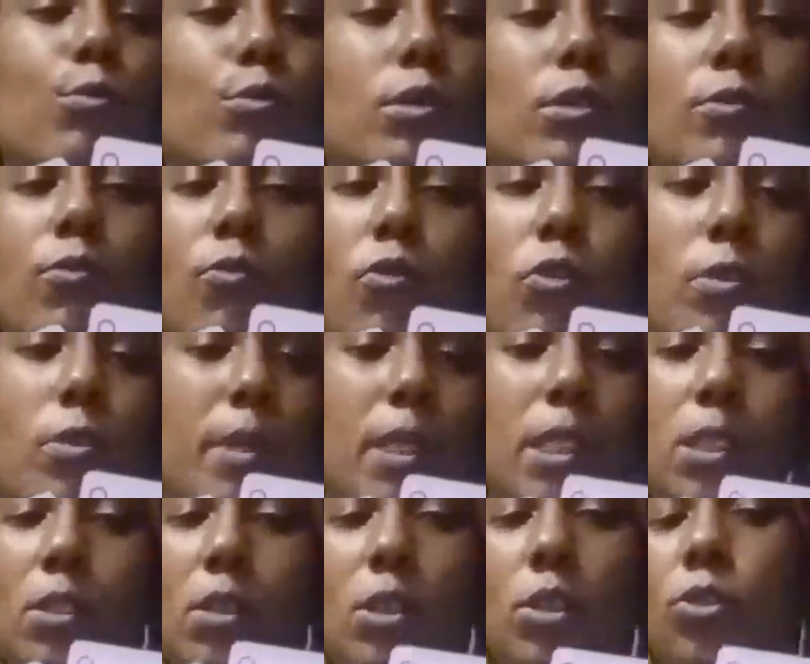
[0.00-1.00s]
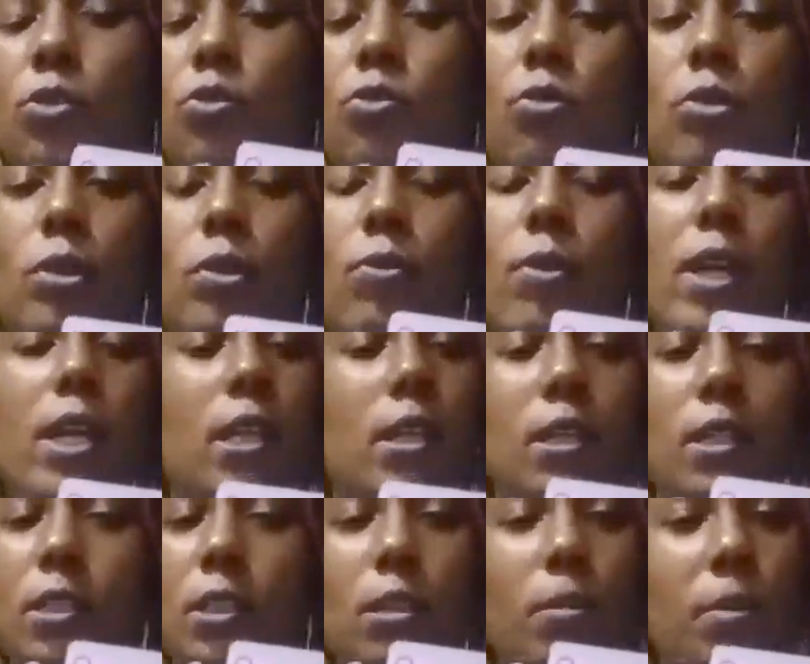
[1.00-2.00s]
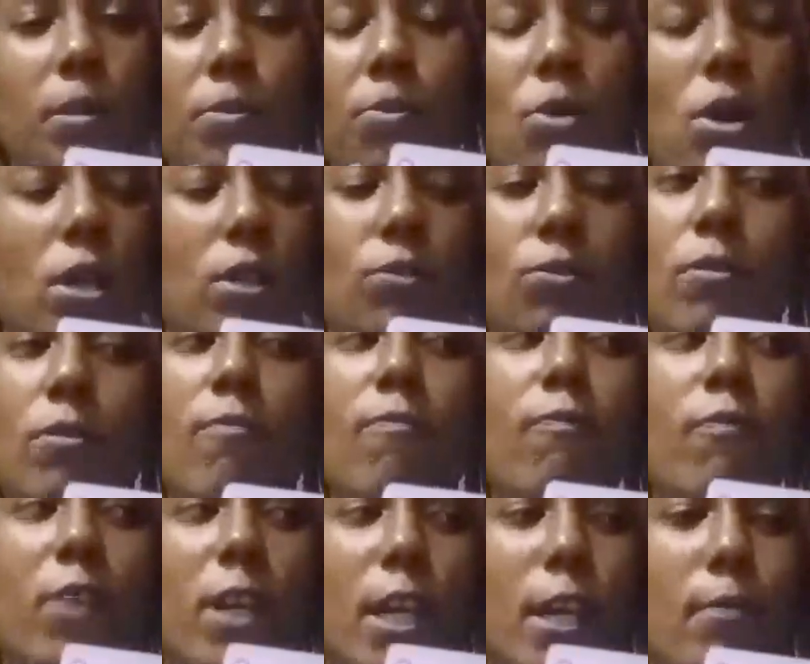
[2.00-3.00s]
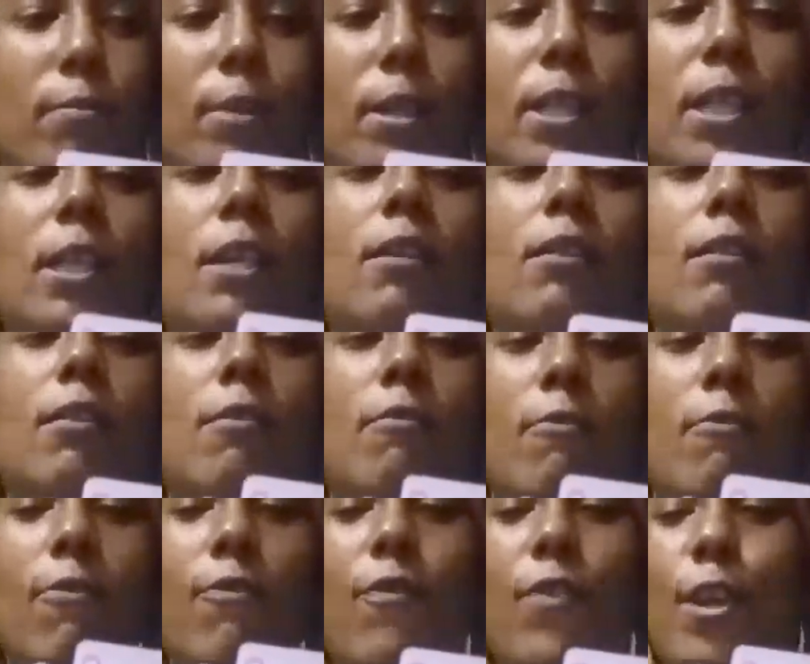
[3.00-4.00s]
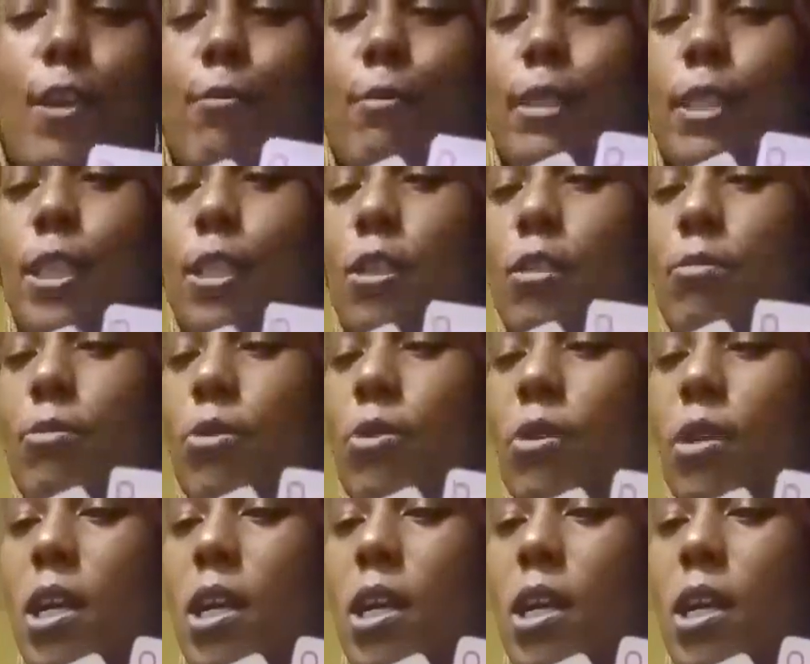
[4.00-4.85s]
wish fulfillment as long as you're doing great, because some people are doing very, very terrible.